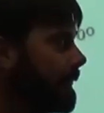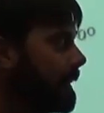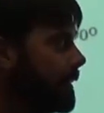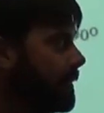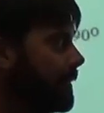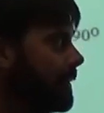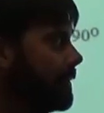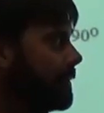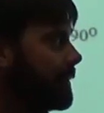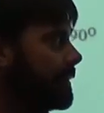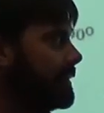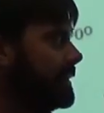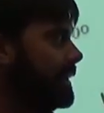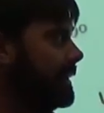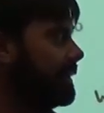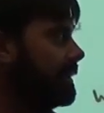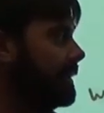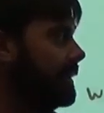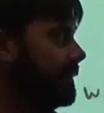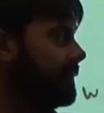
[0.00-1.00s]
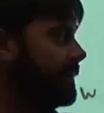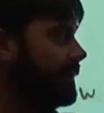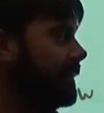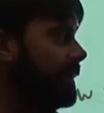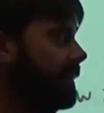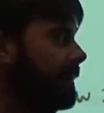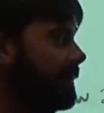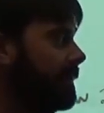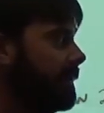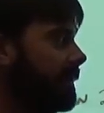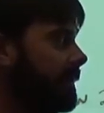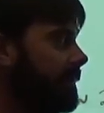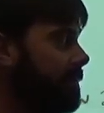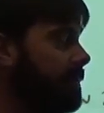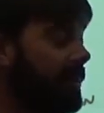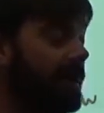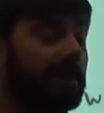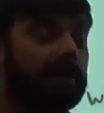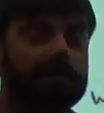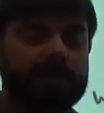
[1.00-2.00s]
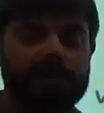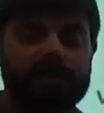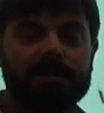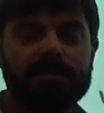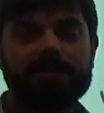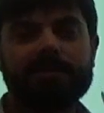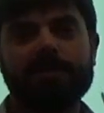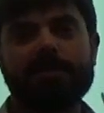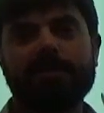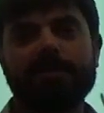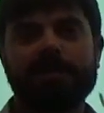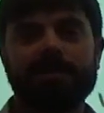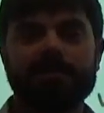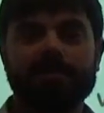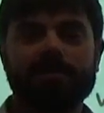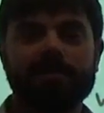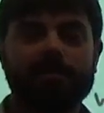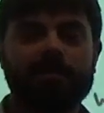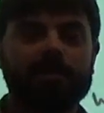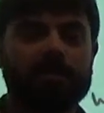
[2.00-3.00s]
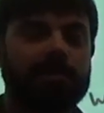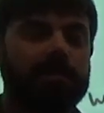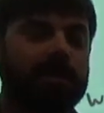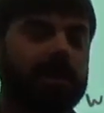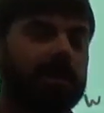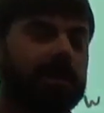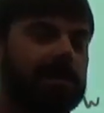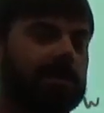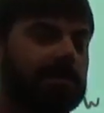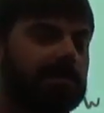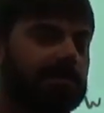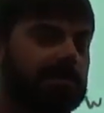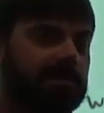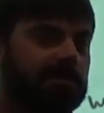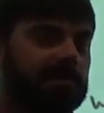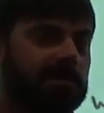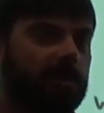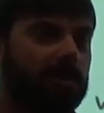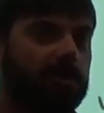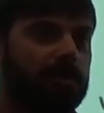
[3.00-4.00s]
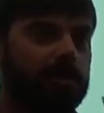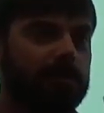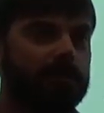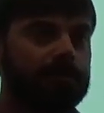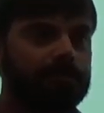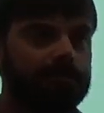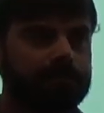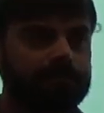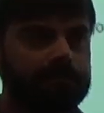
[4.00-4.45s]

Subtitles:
When we're dealing with bearings, the thing that's good about a bearing is there's no